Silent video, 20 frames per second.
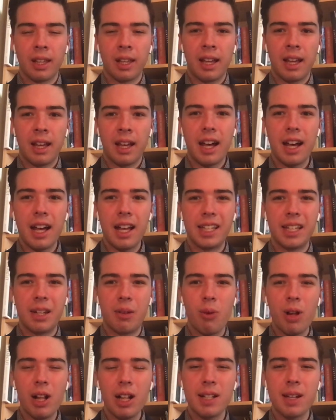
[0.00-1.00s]
Hi, and
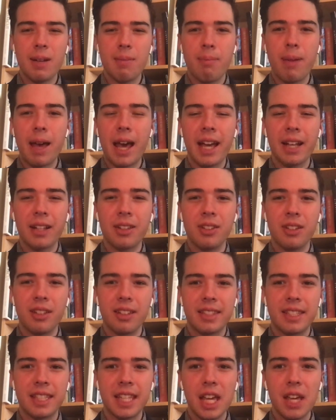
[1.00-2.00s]
welcome back to the
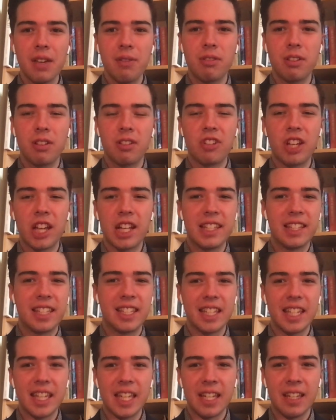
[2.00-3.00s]
Saved Gen
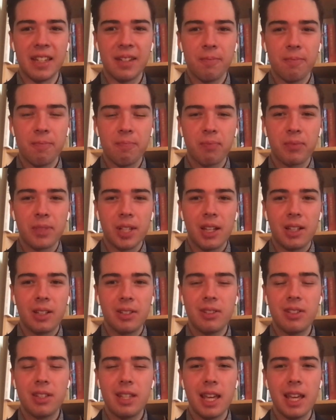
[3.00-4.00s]
Z.
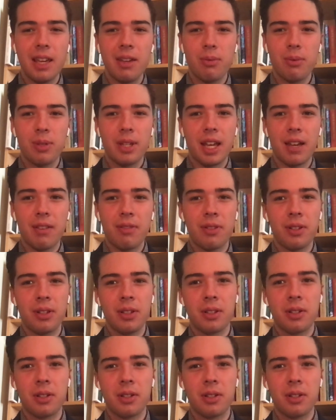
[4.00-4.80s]
Today we have a